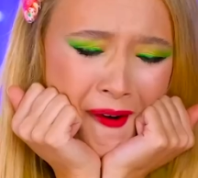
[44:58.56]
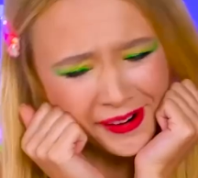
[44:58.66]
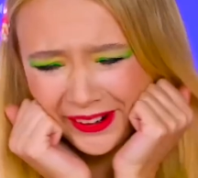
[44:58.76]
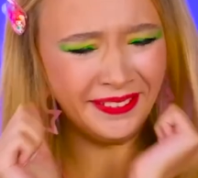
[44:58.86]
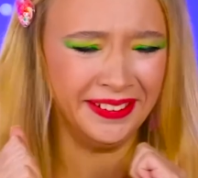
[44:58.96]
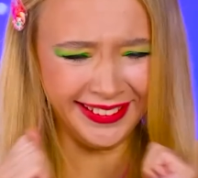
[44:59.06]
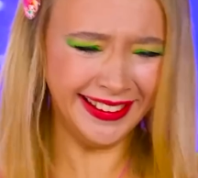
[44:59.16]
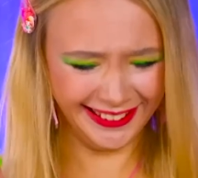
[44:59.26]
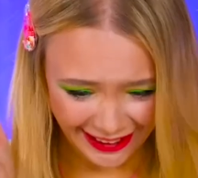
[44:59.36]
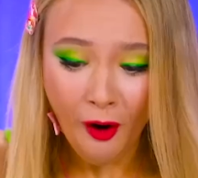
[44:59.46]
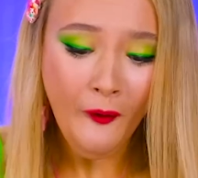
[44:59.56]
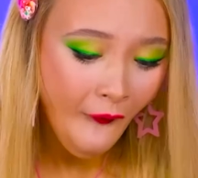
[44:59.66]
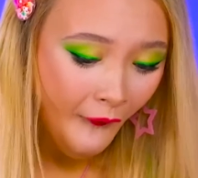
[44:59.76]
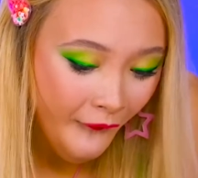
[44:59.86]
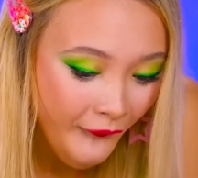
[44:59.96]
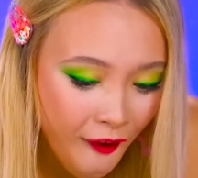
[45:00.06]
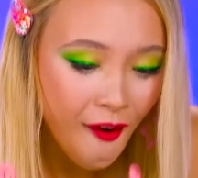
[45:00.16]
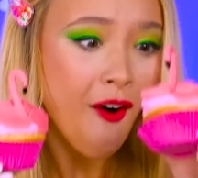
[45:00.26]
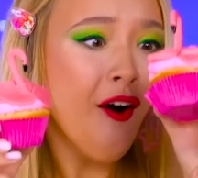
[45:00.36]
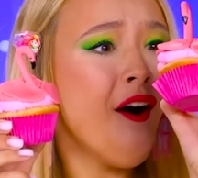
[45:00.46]
you are one lucky lady.
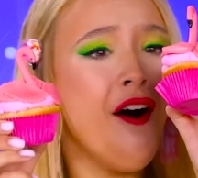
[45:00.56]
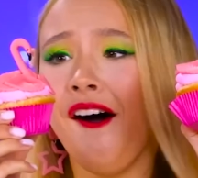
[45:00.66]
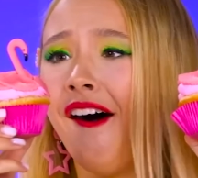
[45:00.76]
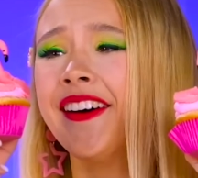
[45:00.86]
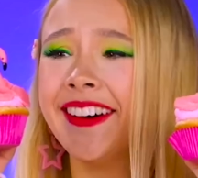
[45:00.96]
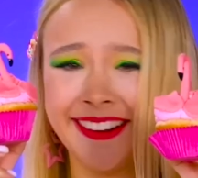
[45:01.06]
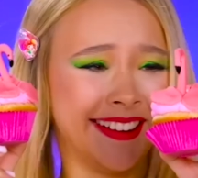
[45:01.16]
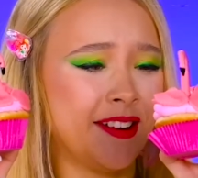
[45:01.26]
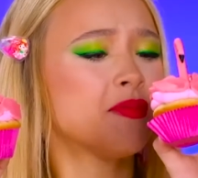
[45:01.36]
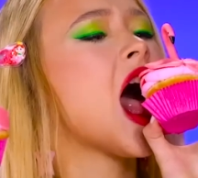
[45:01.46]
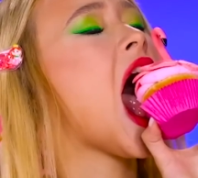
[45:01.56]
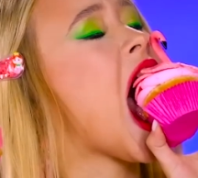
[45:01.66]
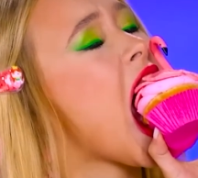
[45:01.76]
Enjoy your pinkies.